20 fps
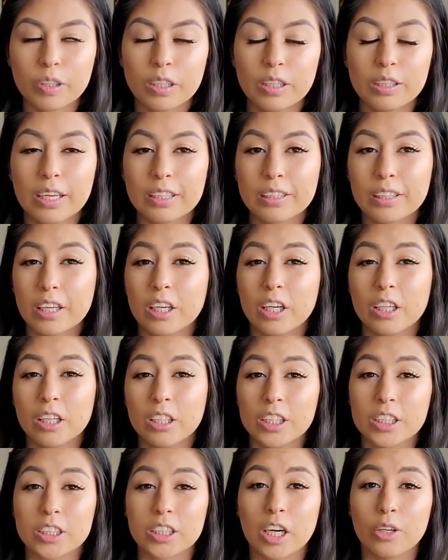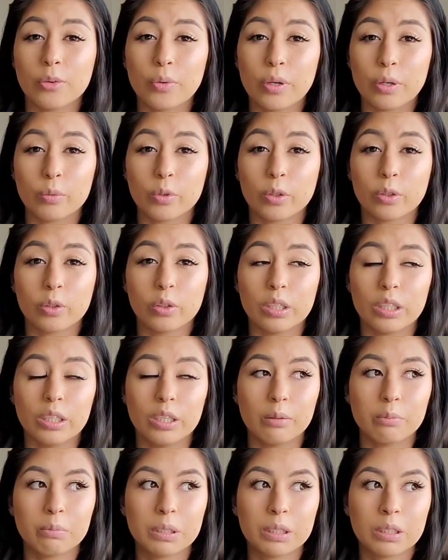that his heart rate would go
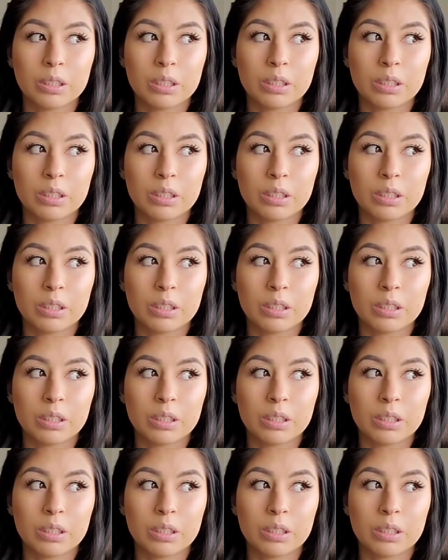up.